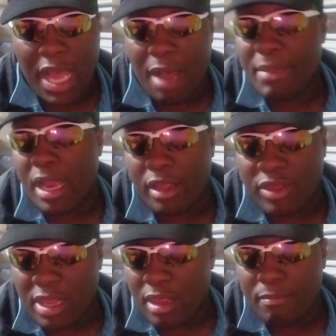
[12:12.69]
I'm not going
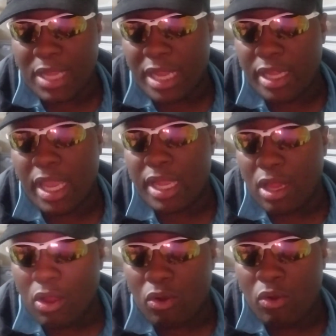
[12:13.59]
to take them lightly at
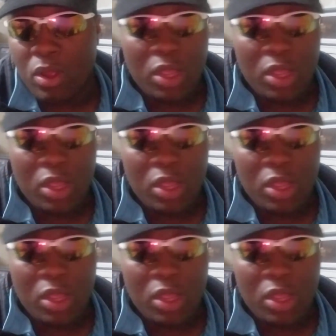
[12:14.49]
all.